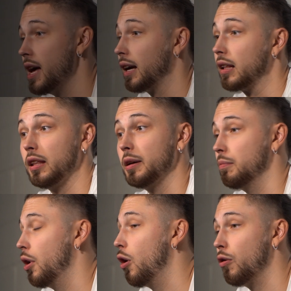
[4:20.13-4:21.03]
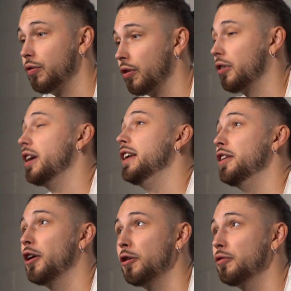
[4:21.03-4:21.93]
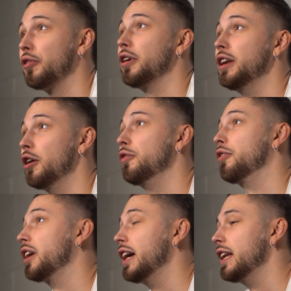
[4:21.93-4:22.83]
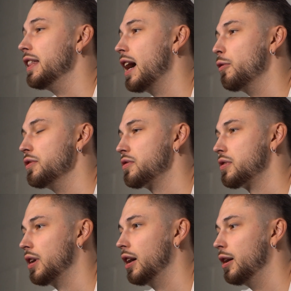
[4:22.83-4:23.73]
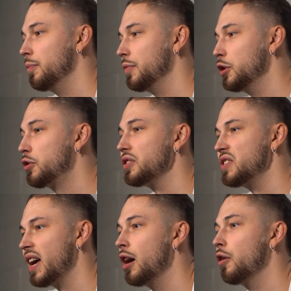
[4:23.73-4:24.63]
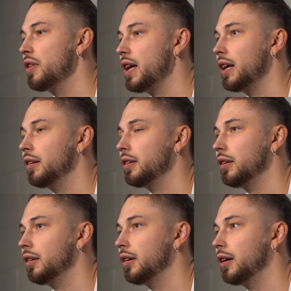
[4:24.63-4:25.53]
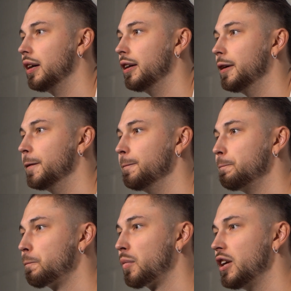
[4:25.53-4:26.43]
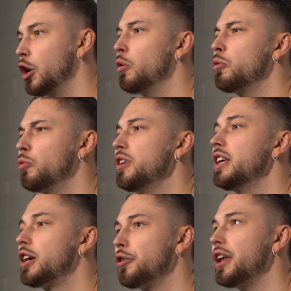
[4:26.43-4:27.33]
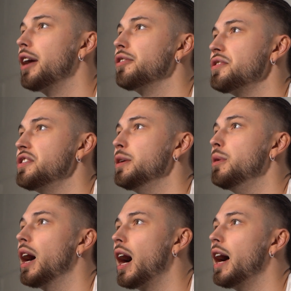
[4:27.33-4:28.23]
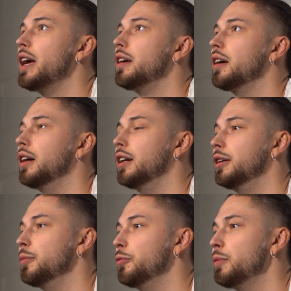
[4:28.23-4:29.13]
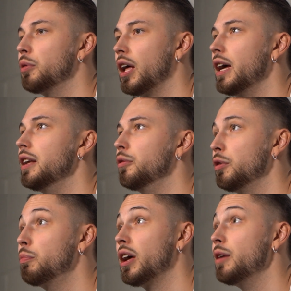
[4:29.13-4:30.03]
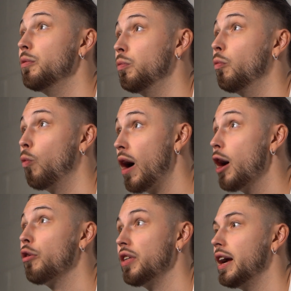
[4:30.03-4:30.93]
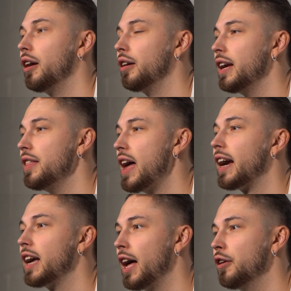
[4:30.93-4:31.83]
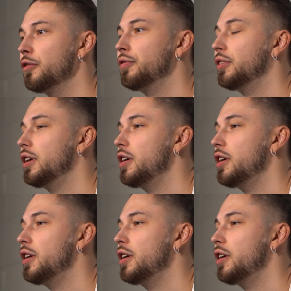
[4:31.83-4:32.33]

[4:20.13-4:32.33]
that clip over and over and over again, and that was, you could tell that, we did go down to the CBI, and we played well there, and that kind of,